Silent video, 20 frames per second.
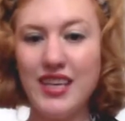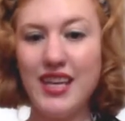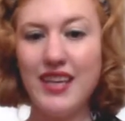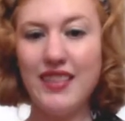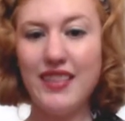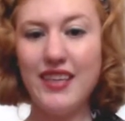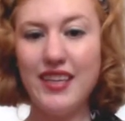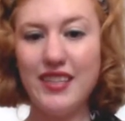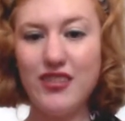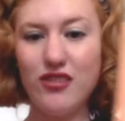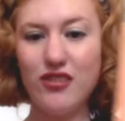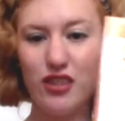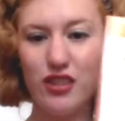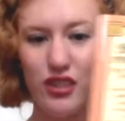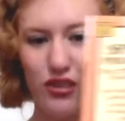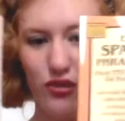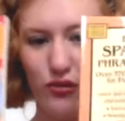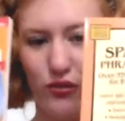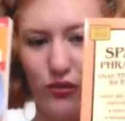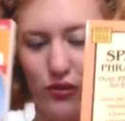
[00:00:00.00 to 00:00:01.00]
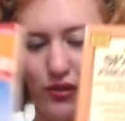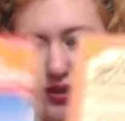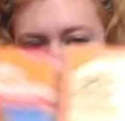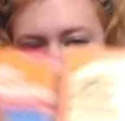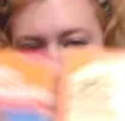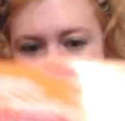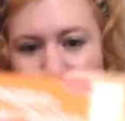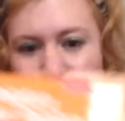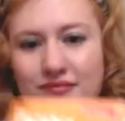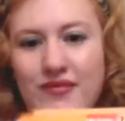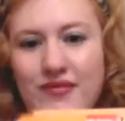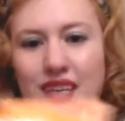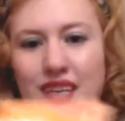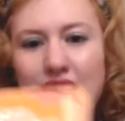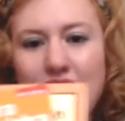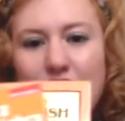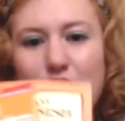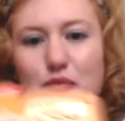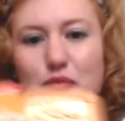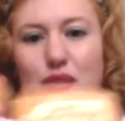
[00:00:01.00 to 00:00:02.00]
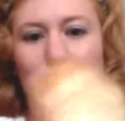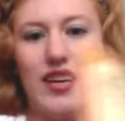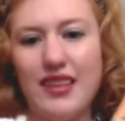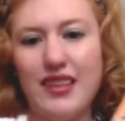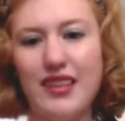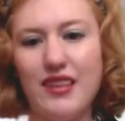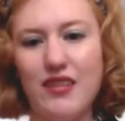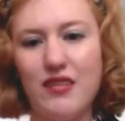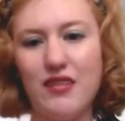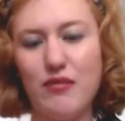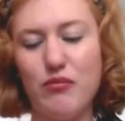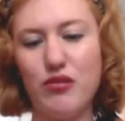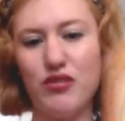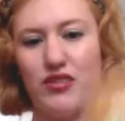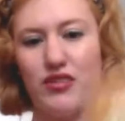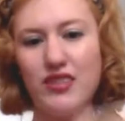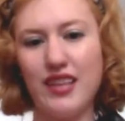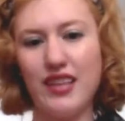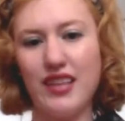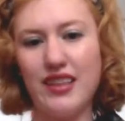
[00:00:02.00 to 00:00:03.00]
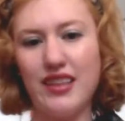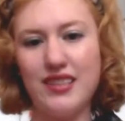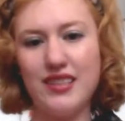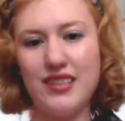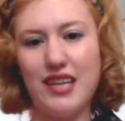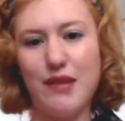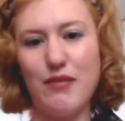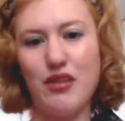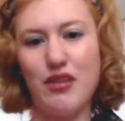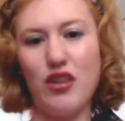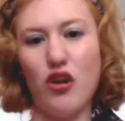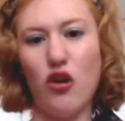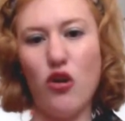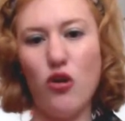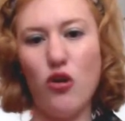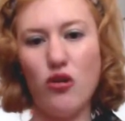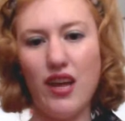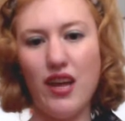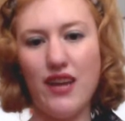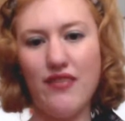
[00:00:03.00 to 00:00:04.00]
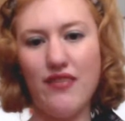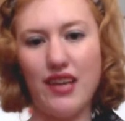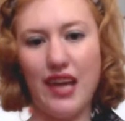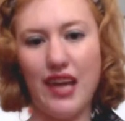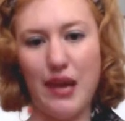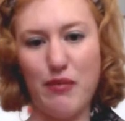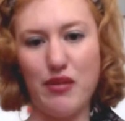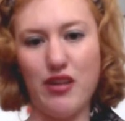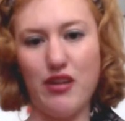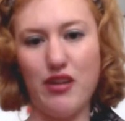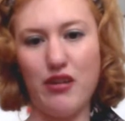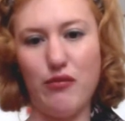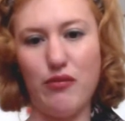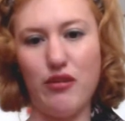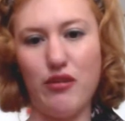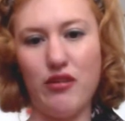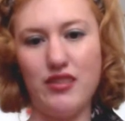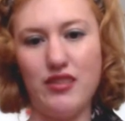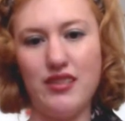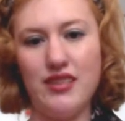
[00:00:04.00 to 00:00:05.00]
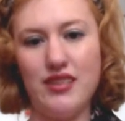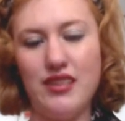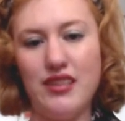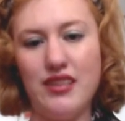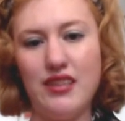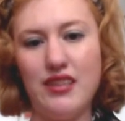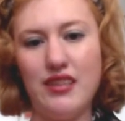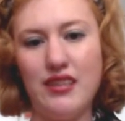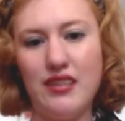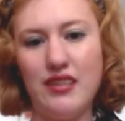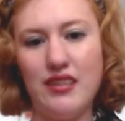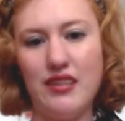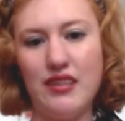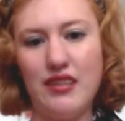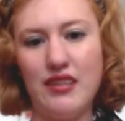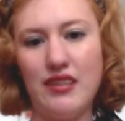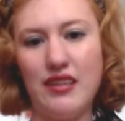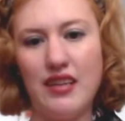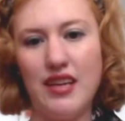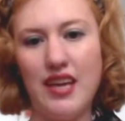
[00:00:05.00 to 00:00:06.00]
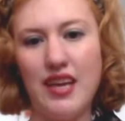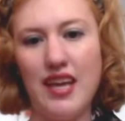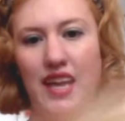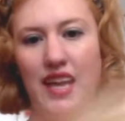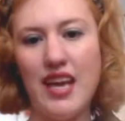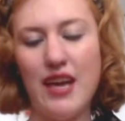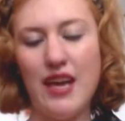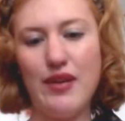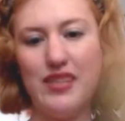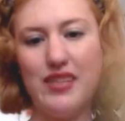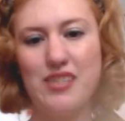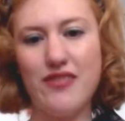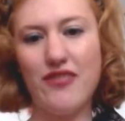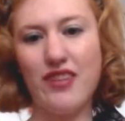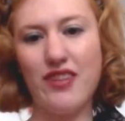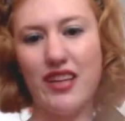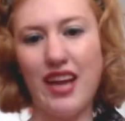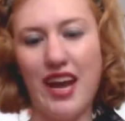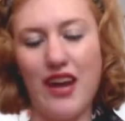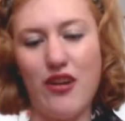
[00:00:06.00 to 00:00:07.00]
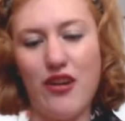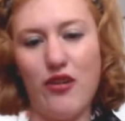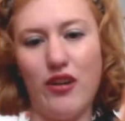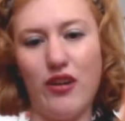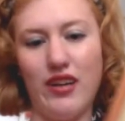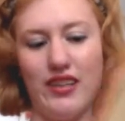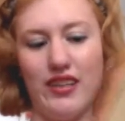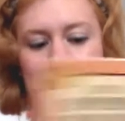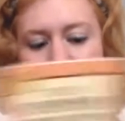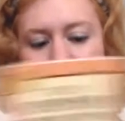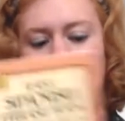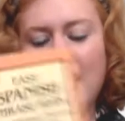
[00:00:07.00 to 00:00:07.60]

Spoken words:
These are good tools because books like this come with a whole lot of vocabulary words in different categories.